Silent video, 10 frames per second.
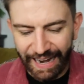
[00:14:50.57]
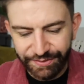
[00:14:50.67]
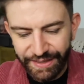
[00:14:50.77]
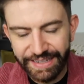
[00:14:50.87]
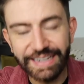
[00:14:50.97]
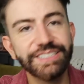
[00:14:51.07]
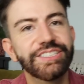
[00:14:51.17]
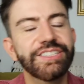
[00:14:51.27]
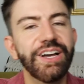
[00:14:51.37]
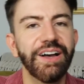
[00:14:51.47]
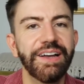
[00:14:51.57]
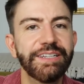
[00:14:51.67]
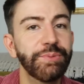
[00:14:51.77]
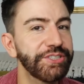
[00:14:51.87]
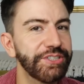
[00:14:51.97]
and then
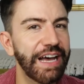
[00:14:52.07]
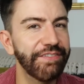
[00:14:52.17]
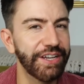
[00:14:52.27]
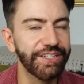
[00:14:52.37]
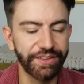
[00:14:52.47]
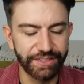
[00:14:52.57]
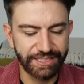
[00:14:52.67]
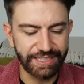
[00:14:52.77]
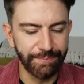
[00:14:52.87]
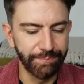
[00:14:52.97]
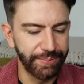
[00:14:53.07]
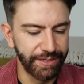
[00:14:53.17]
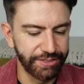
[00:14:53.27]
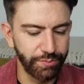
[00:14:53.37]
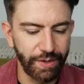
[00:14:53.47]
inside we should have another stamp
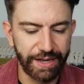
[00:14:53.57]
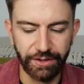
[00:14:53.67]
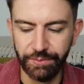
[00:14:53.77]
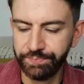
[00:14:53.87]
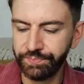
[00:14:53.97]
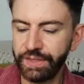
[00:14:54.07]
as well.